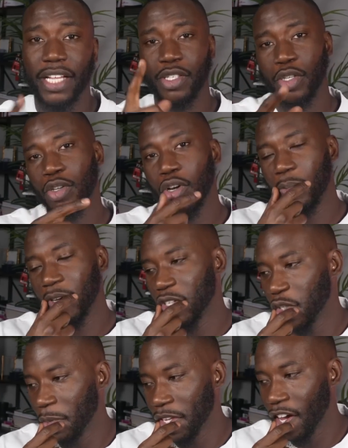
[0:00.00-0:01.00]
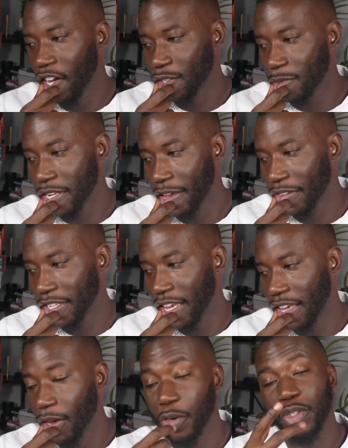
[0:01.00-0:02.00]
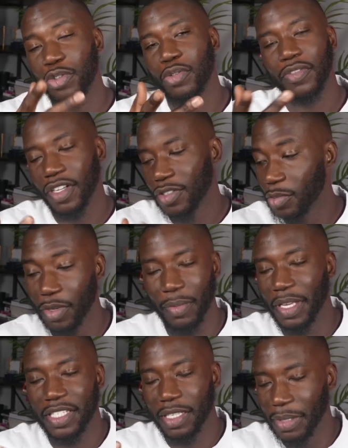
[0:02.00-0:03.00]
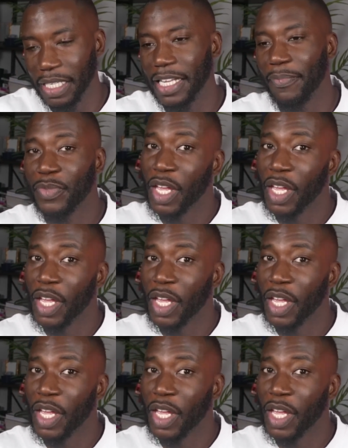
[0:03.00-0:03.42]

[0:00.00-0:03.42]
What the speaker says: out to you lot, because you beat Arsenal the other day. Oh, you drew with Arsenal, but you basically beat them.